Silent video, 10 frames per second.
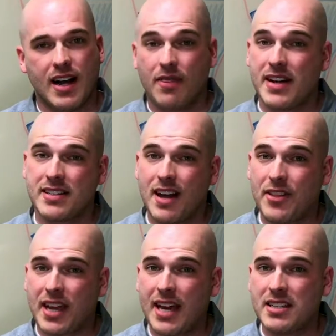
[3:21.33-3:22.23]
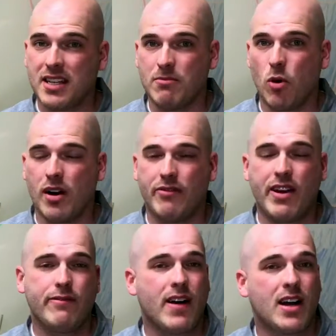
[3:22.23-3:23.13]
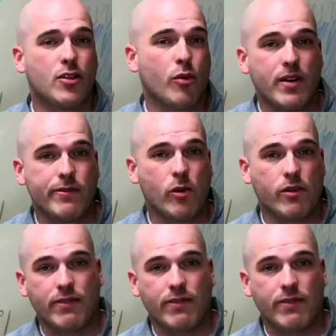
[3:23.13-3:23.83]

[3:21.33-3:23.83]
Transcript: That's not the case anymore. If they find 3, 4,